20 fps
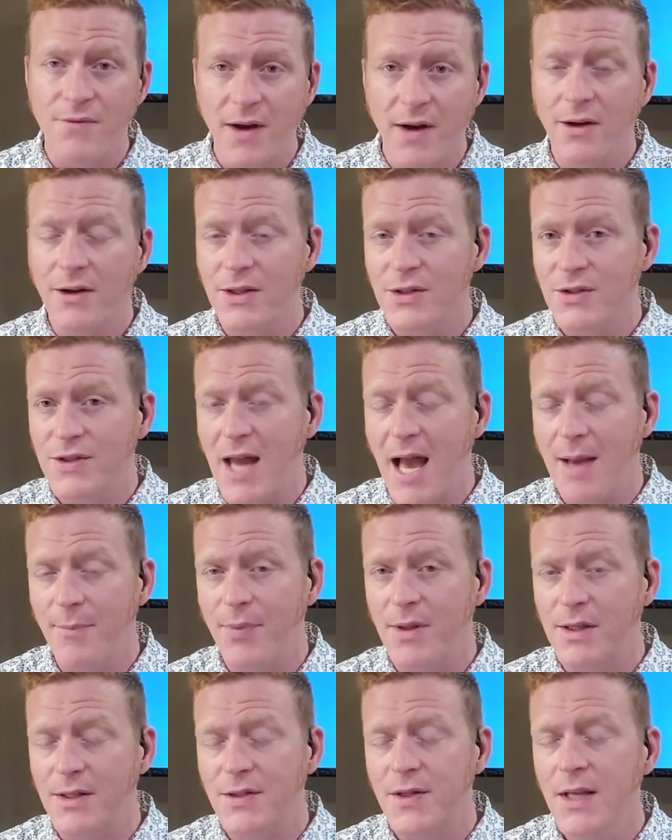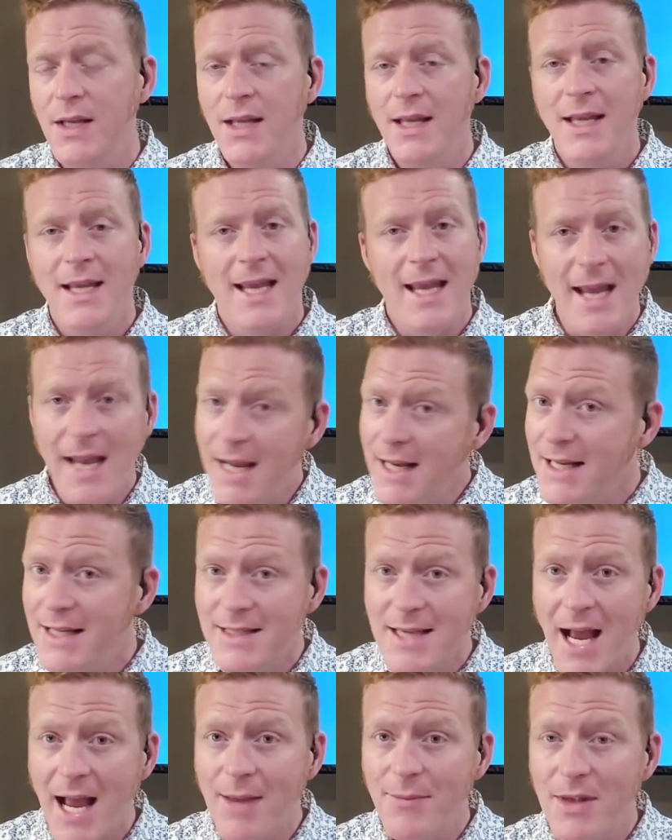and various topics
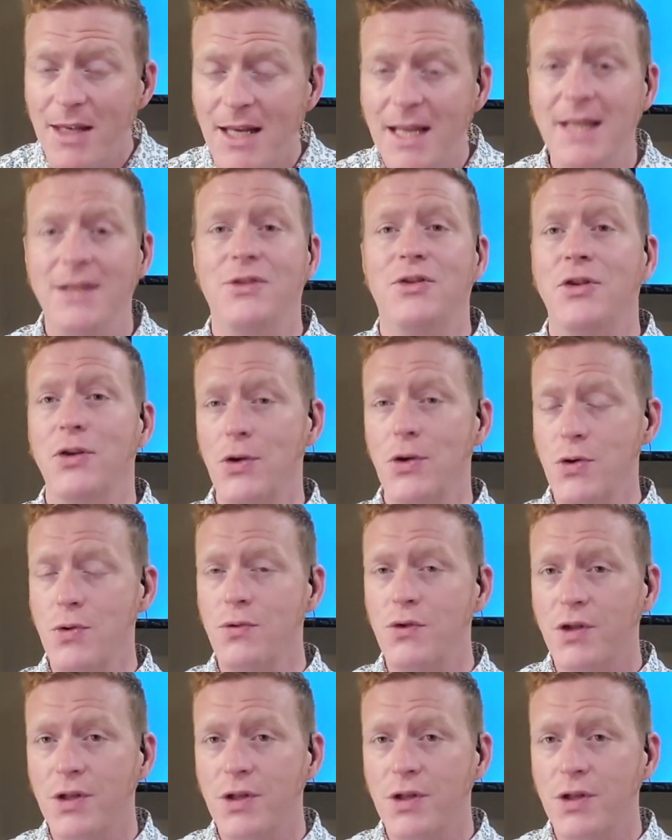anytime you need to.